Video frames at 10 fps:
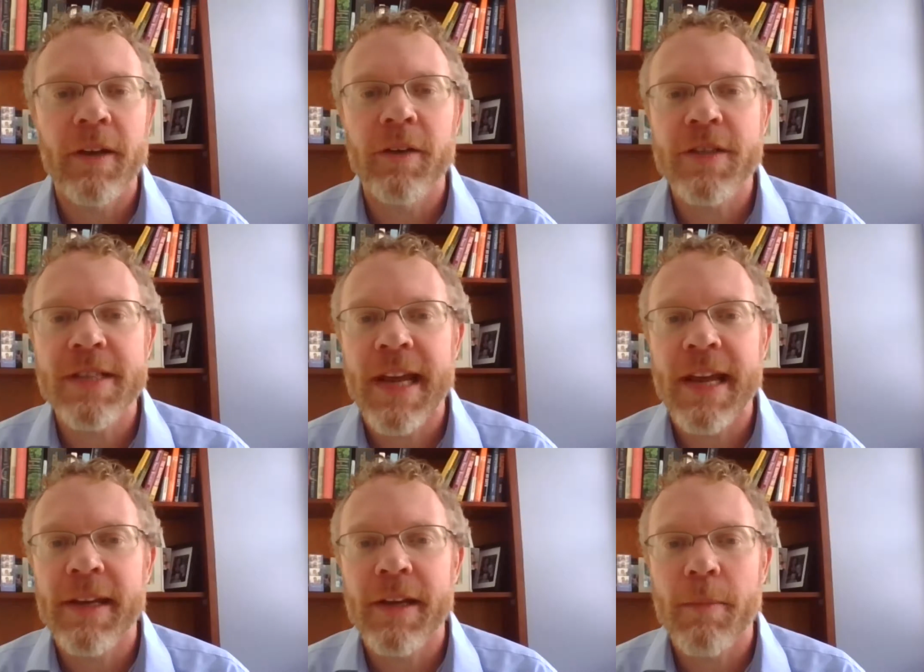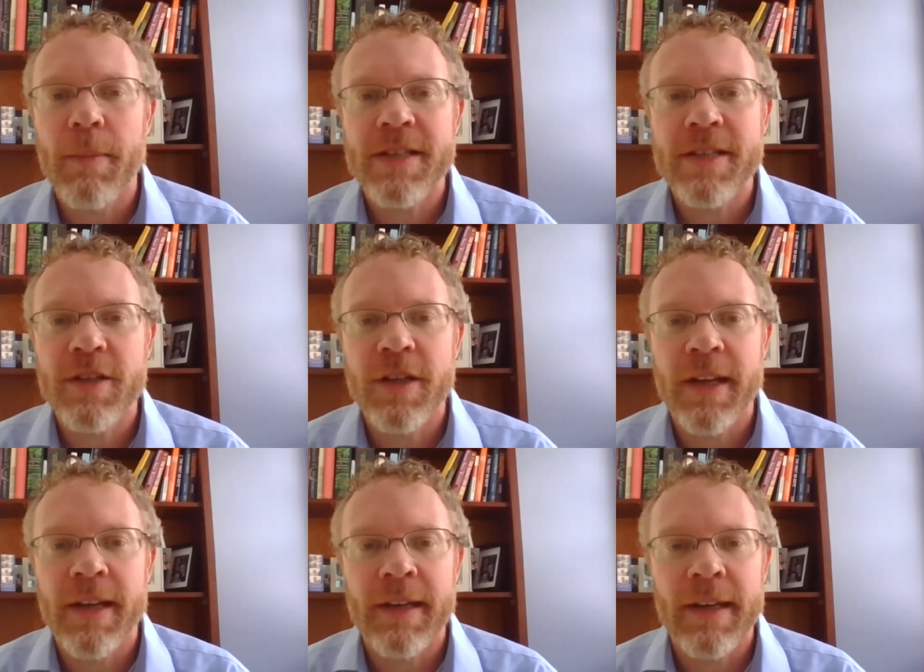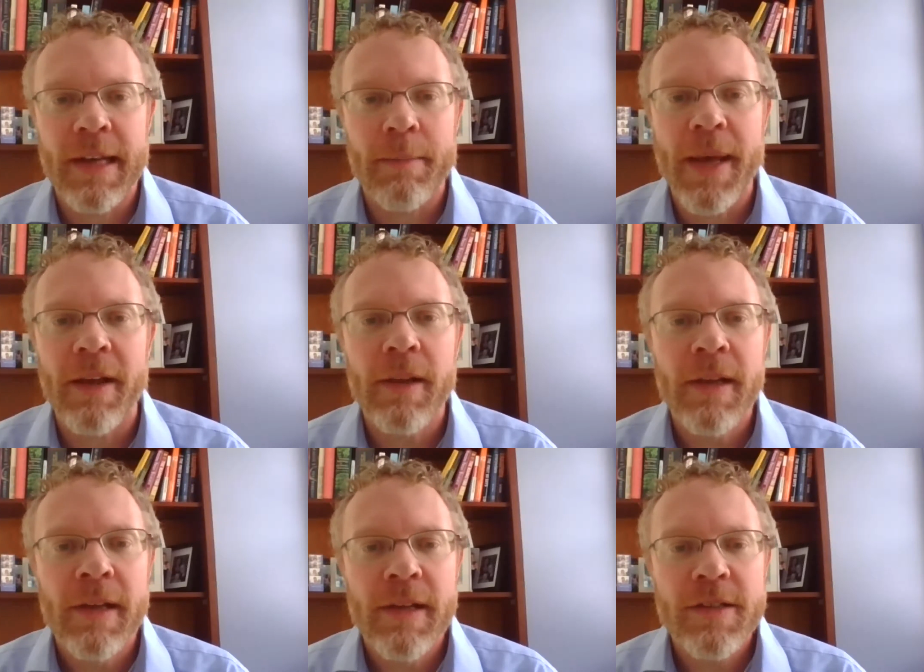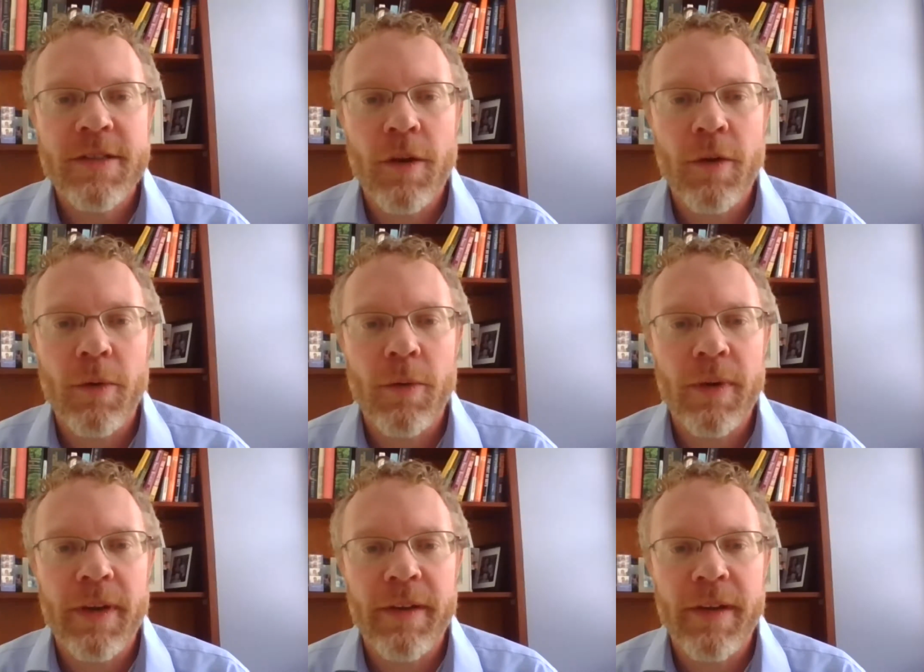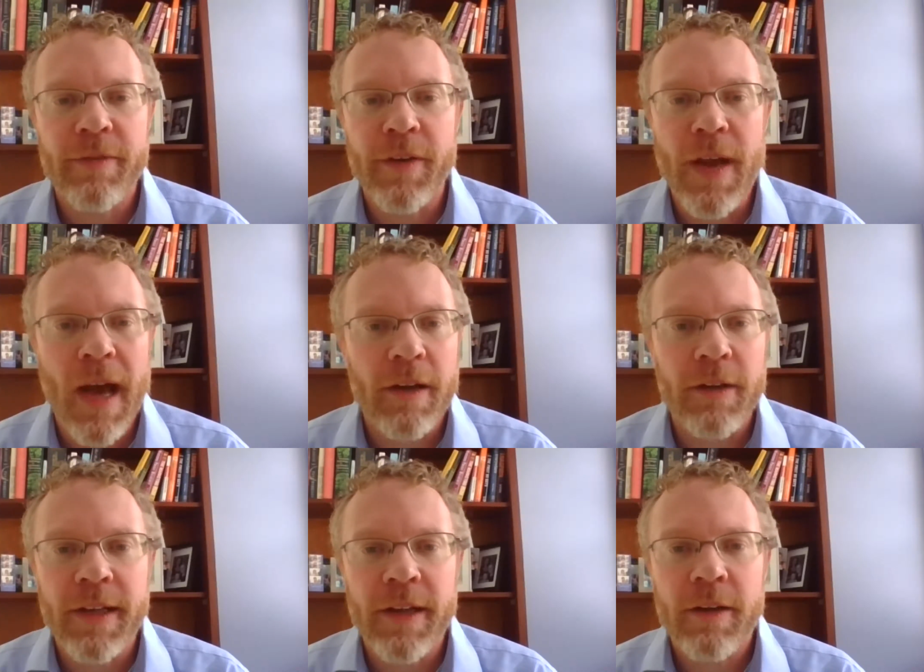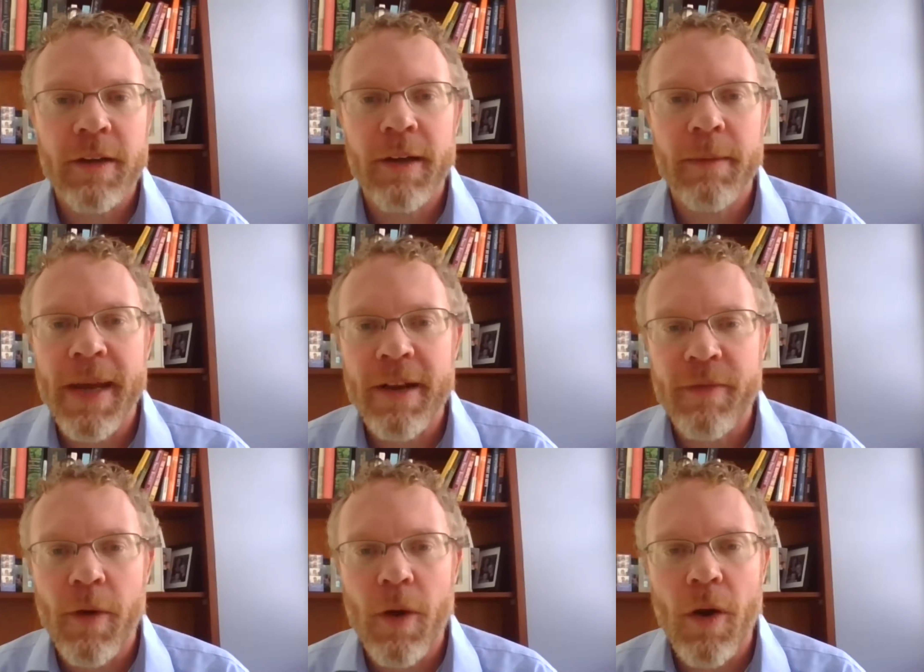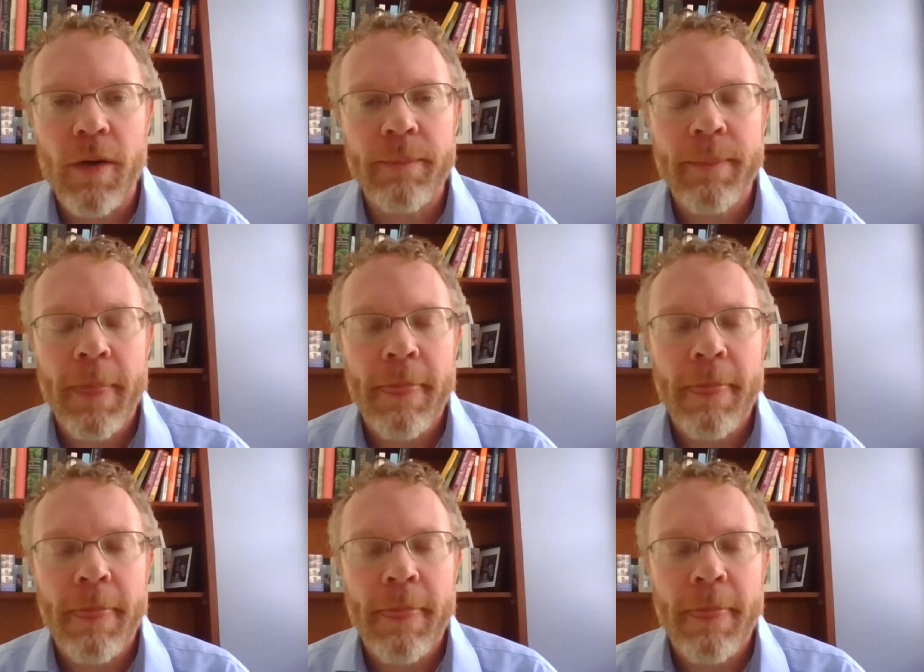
understanding your message in email. So if you're not clear, make a phone call.